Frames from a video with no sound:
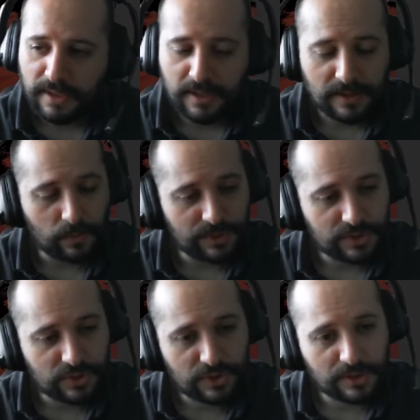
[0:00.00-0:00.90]

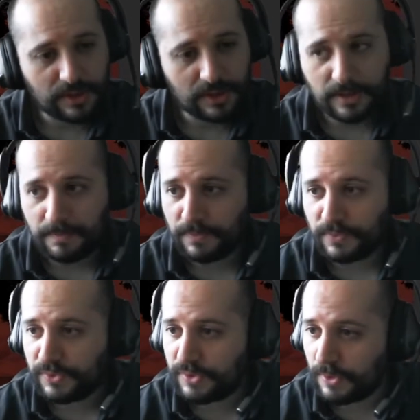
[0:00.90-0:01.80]
which
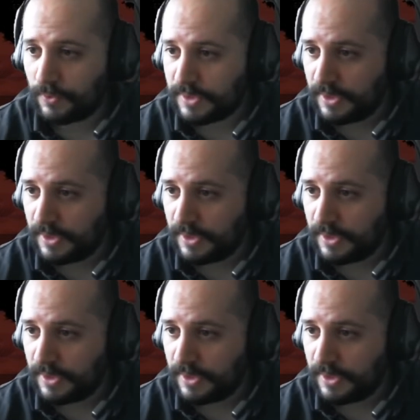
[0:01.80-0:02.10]
don't